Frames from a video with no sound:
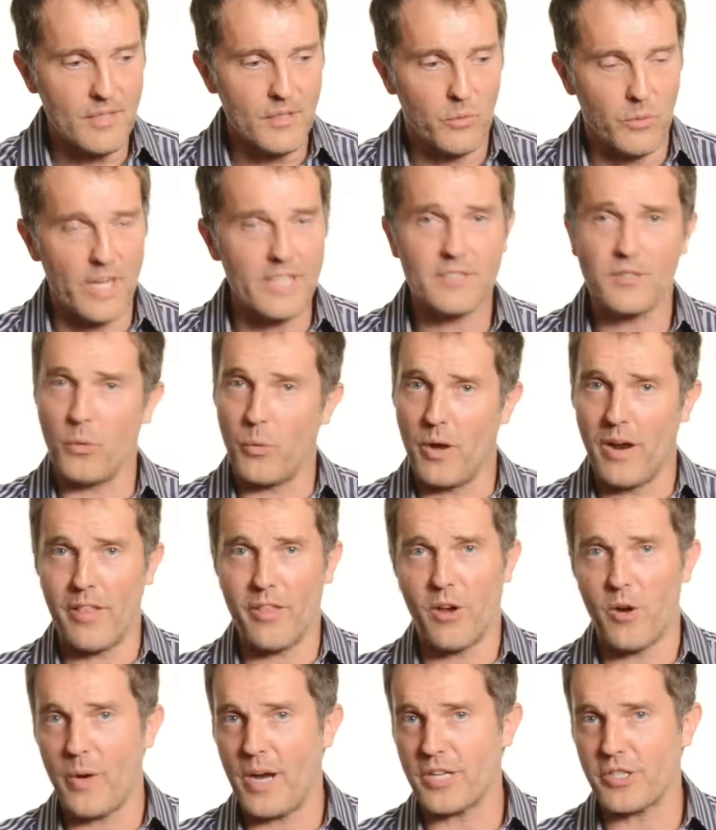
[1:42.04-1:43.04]
right, so one of
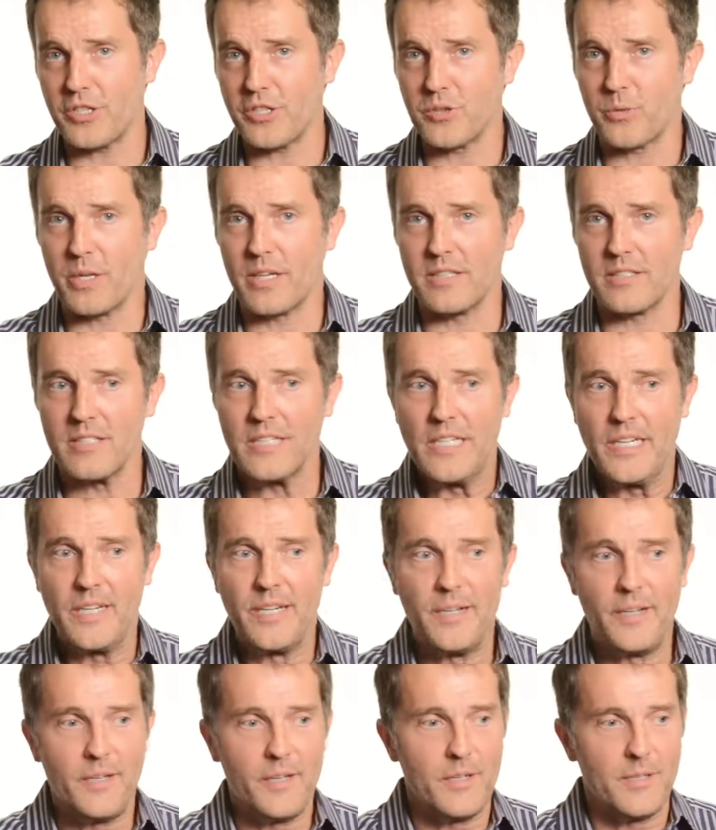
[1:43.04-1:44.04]
the questions was,
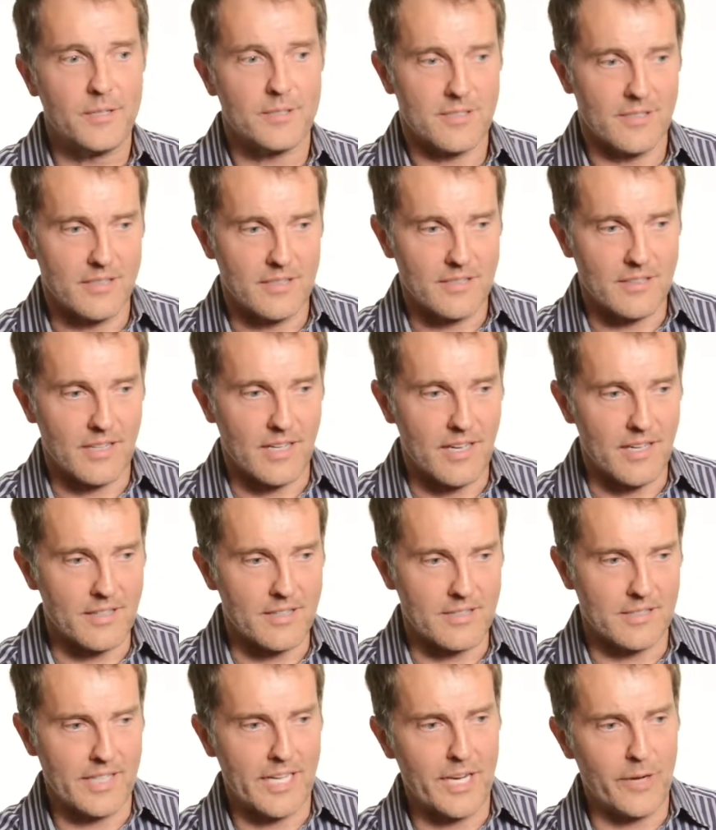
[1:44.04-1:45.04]
so
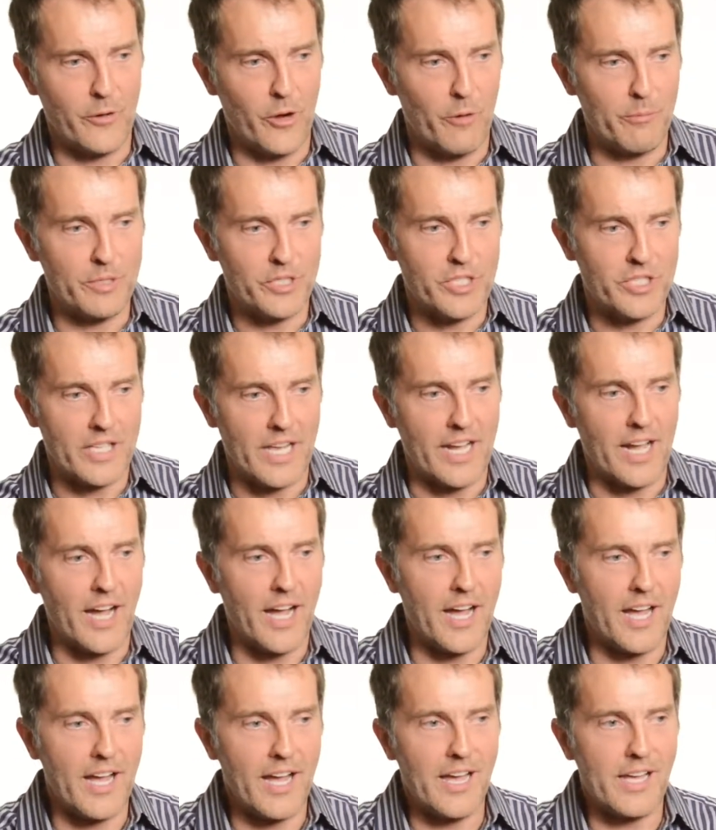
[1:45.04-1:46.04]
this lady wrote me, she's like,
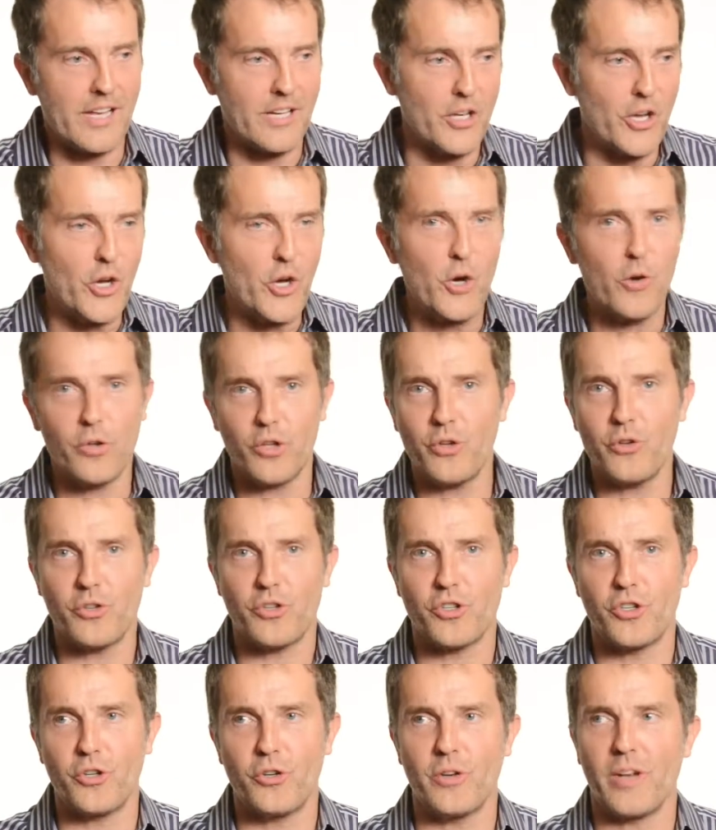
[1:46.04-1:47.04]
I know you
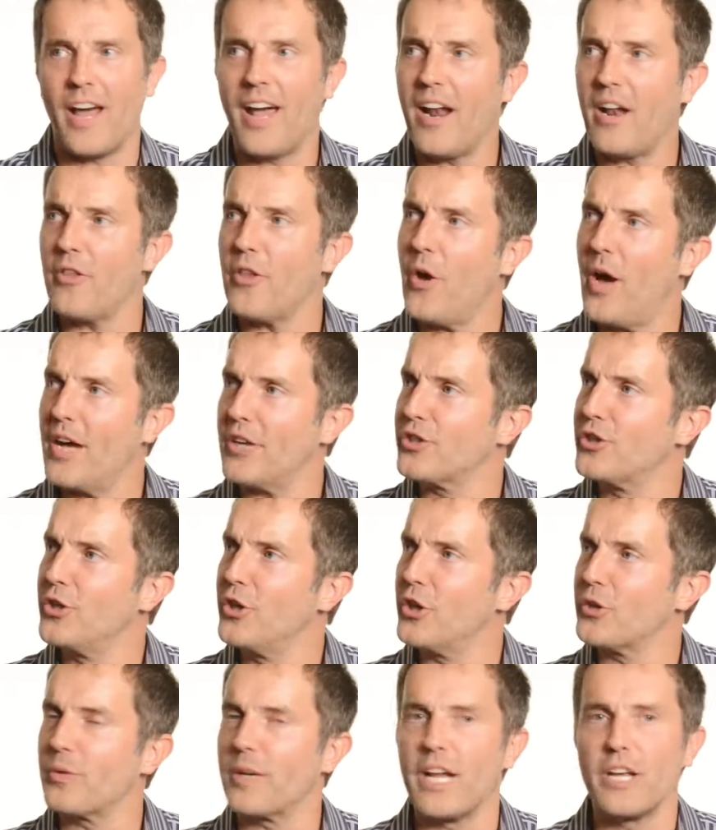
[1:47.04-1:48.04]
shoot, and I don't know how she
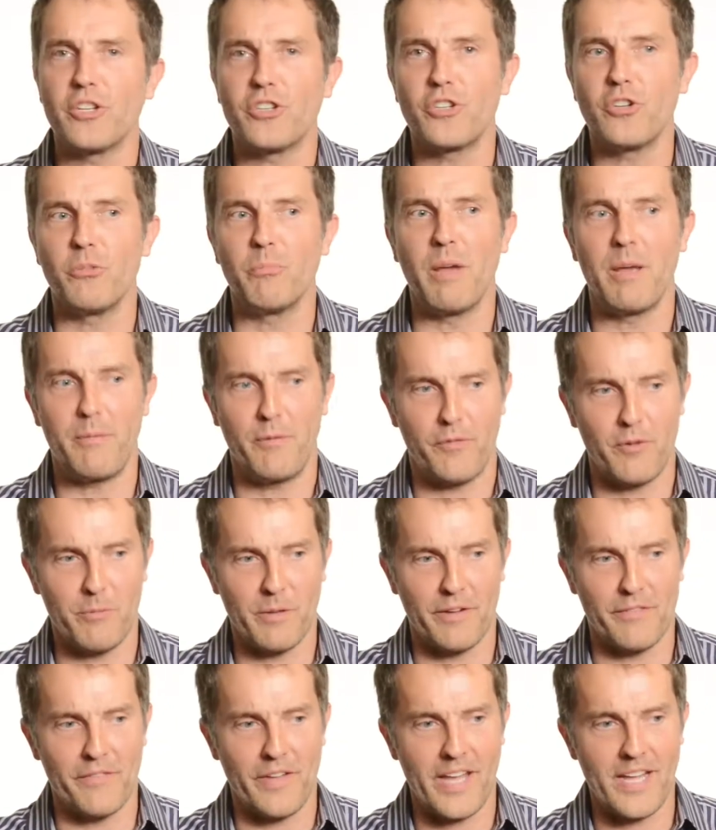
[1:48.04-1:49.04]
knows what I shoot. Maybe from
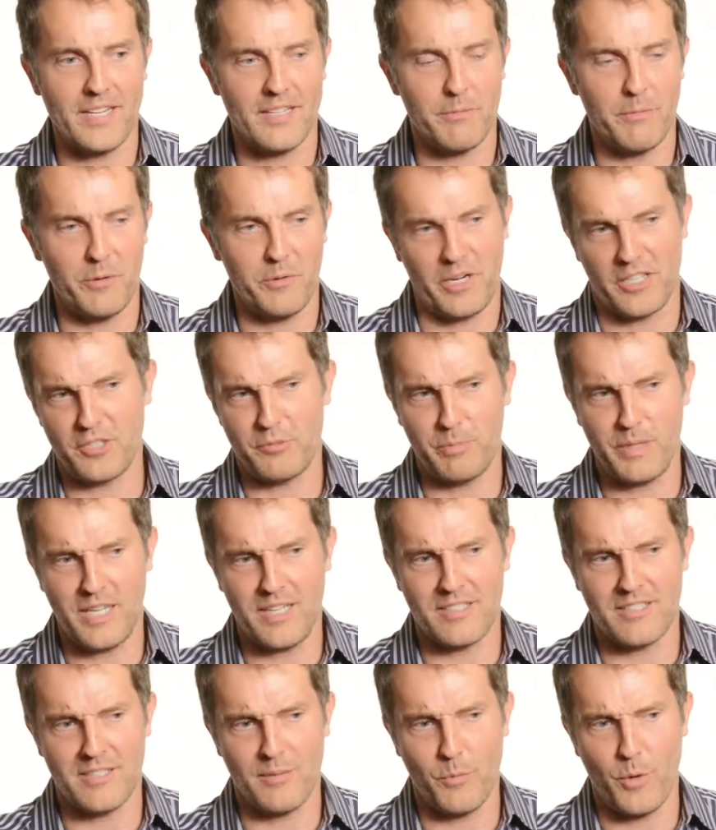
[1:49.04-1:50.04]
an event, maybe I was
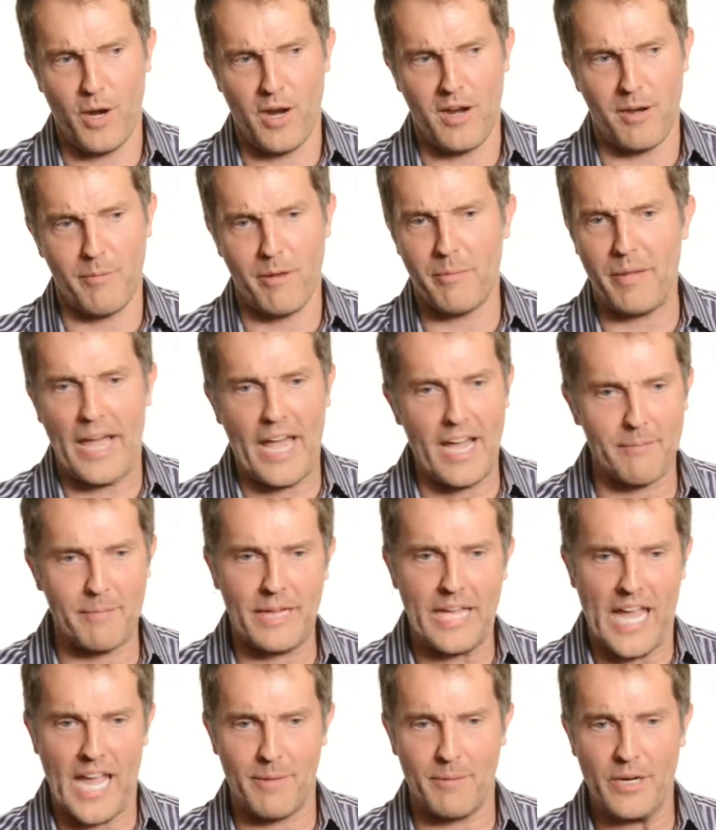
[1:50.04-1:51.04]
speaking somewhere, maybe I had my
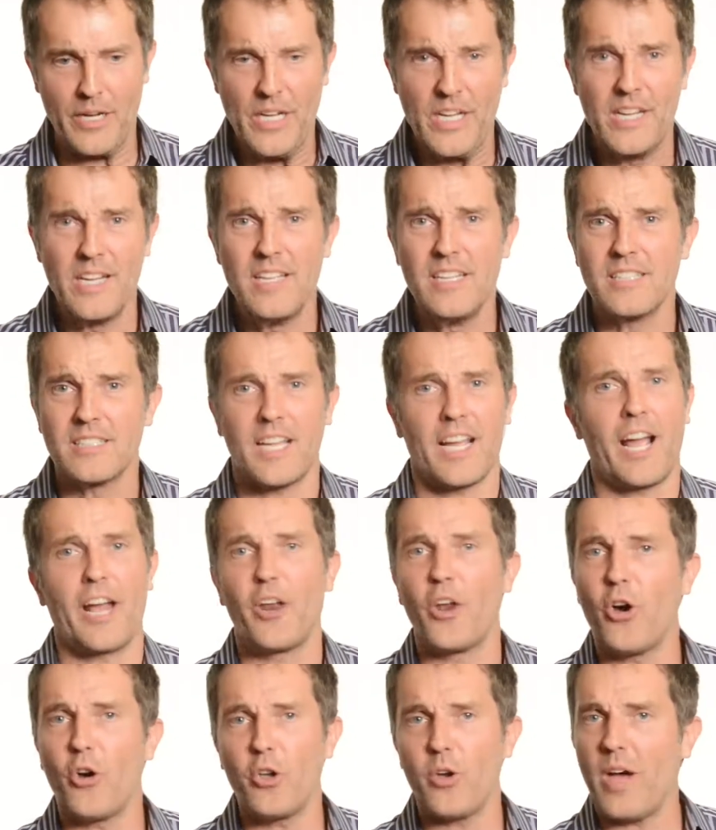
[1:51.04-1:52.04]
camera. It's like, I
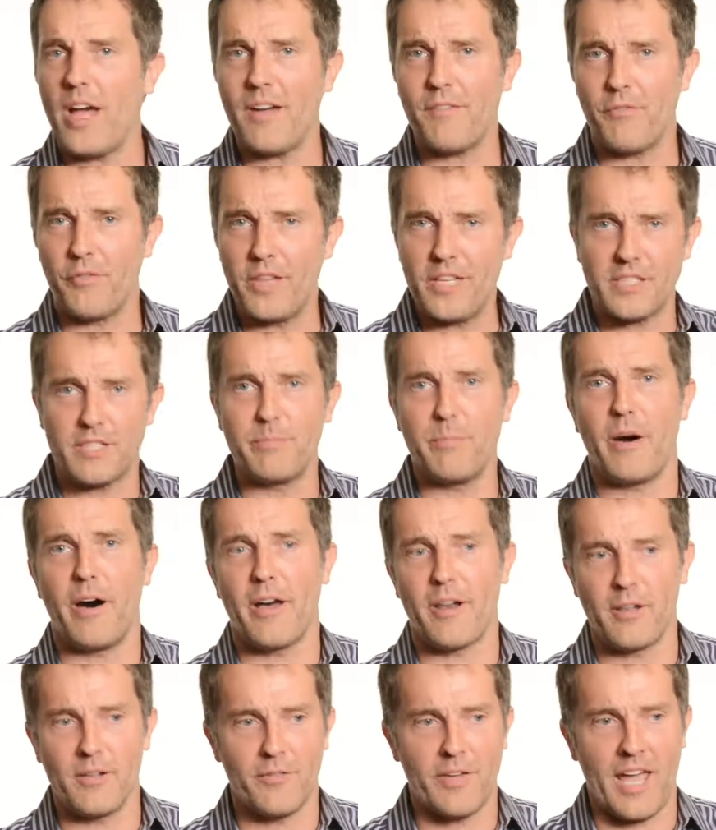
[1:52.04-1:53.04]
know you have this
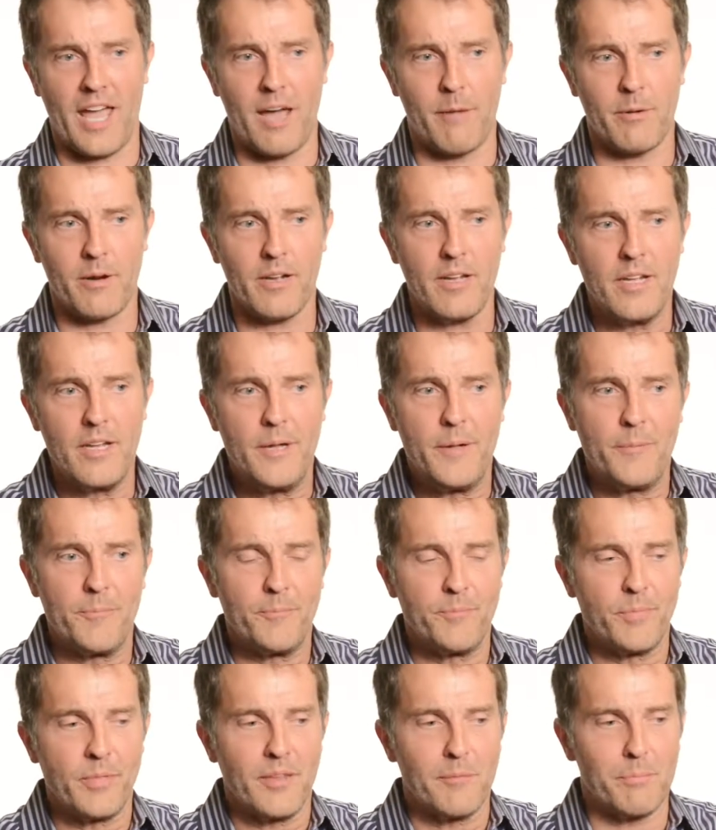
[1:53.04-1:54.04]
model of camera,
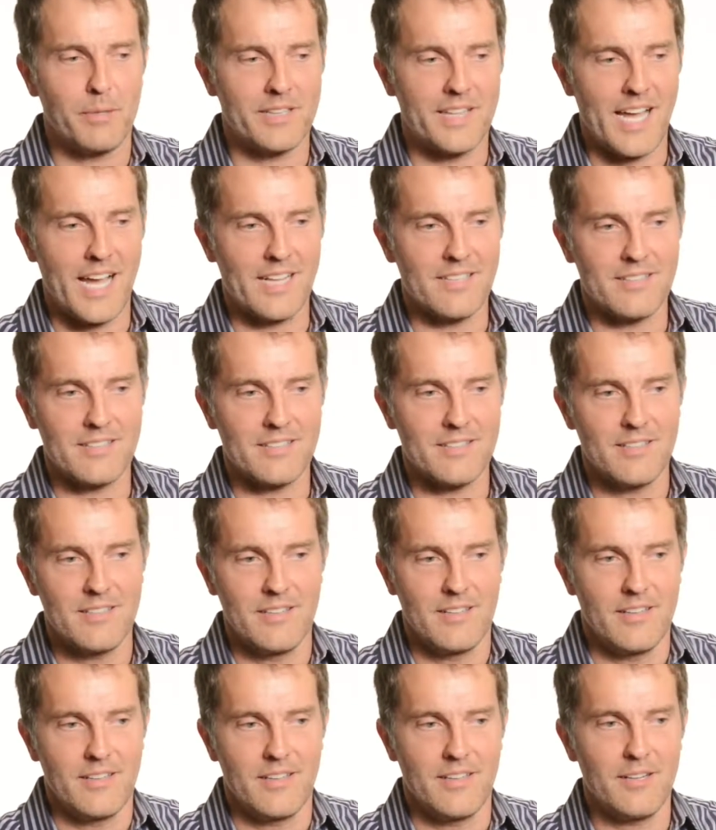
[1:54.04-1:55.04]
but that's,
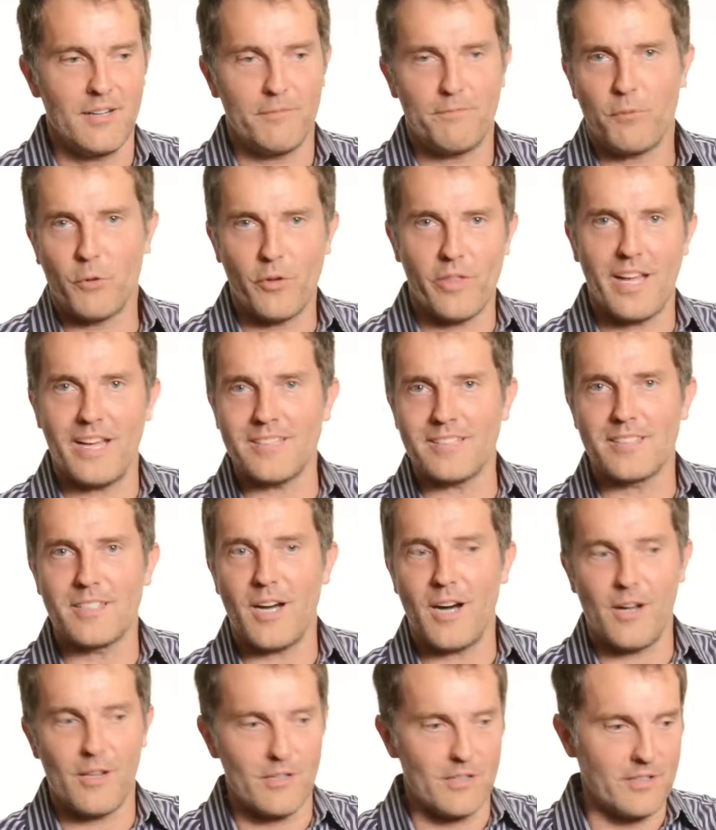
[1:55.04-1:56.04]

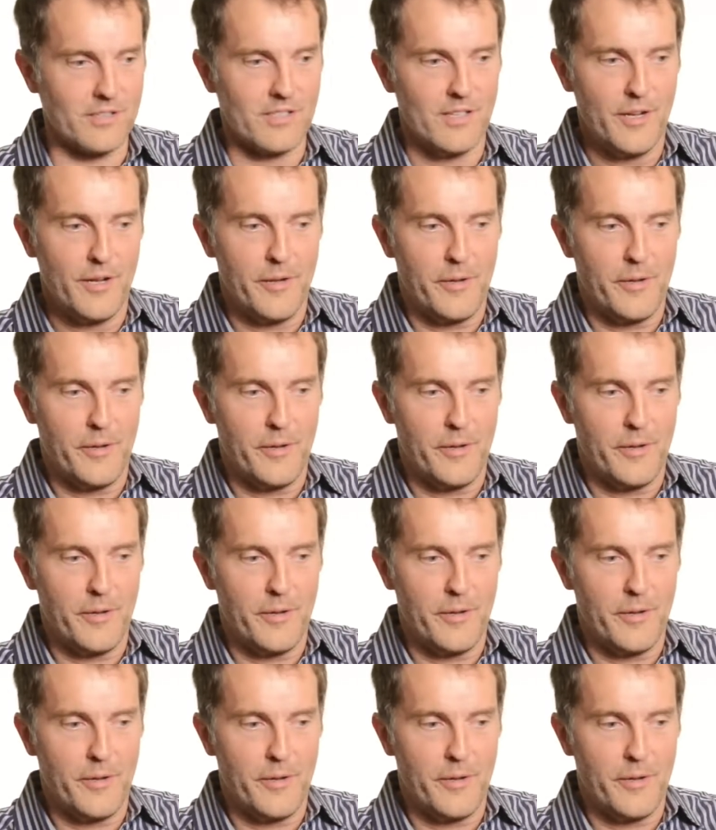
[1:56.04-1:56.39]
$4,000.